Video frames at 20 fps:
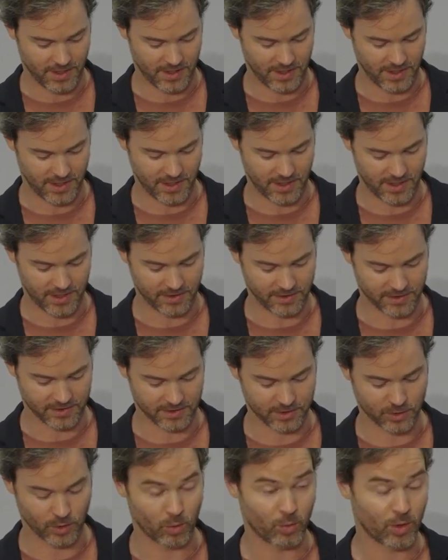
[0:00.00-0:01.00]
And
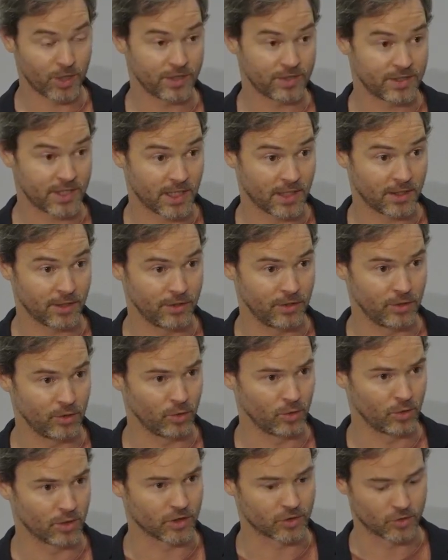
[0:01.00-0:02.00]
so I want to tell
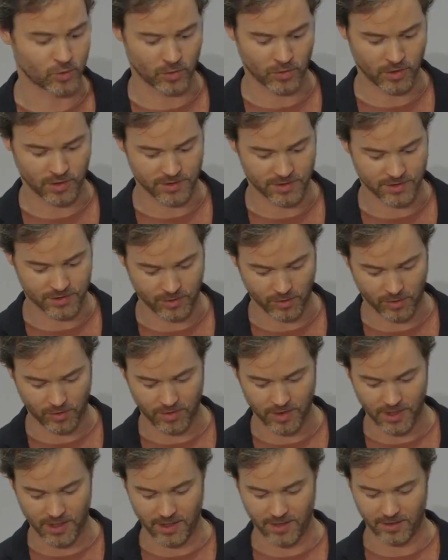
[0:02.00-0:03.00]
you a short
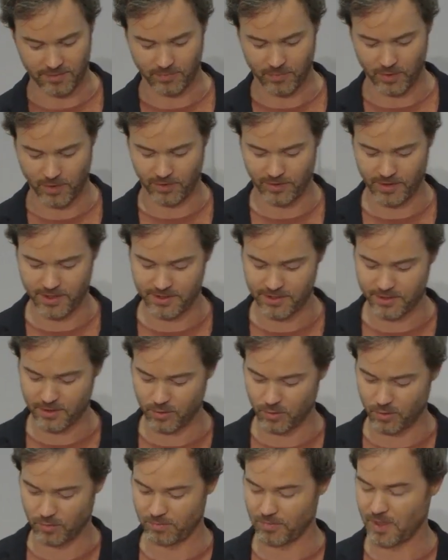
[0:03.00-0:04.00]
story on these
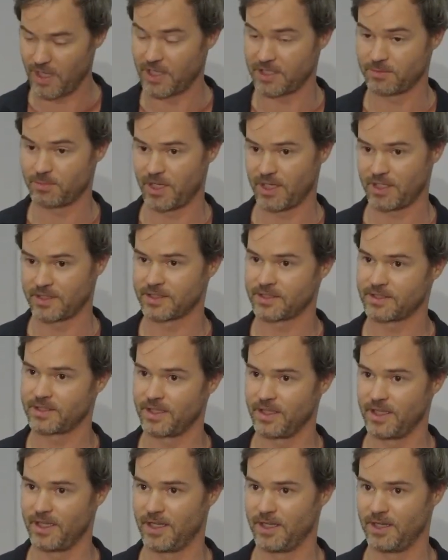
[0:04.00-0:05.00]
two aspects.
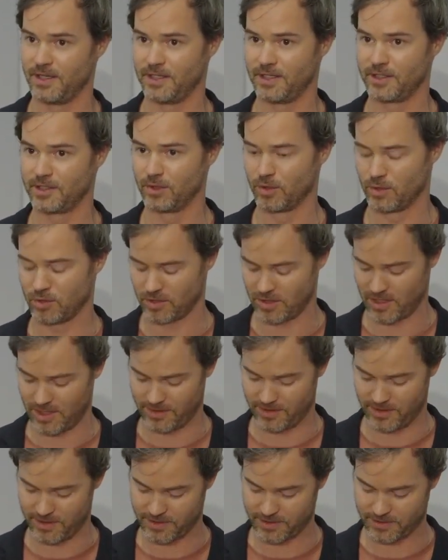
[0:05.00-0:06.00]
And it goes
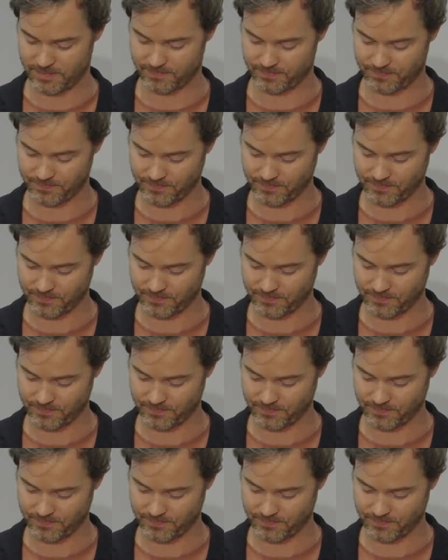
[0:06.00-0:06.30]
like this.